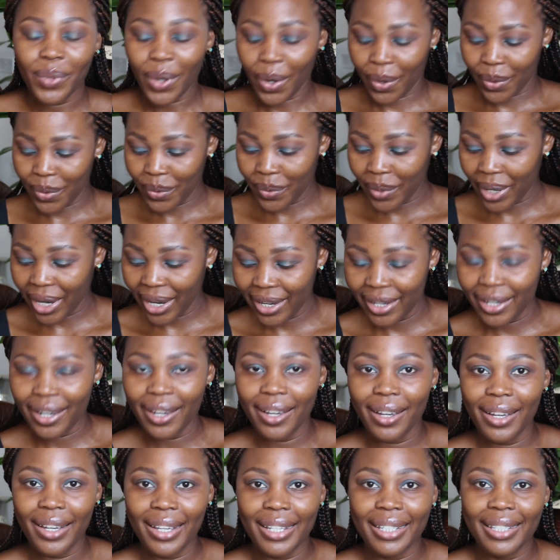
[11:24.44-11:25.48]
Okay
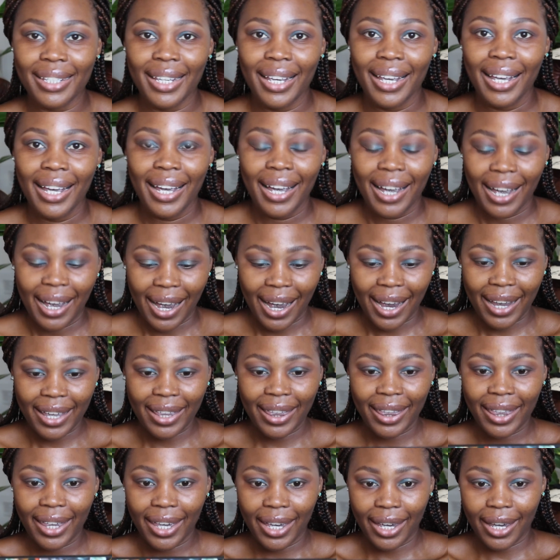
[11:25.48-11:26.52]
guys, I
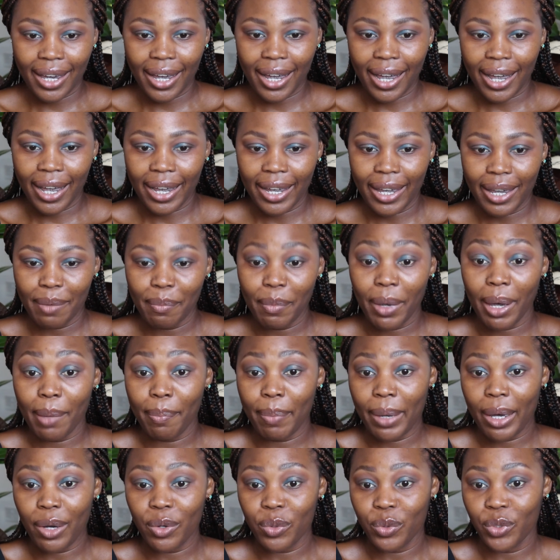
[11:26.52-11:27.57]
think I am
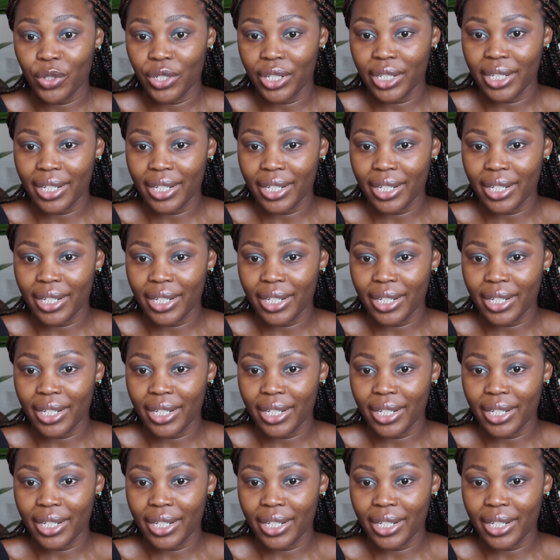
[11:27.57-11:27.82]
about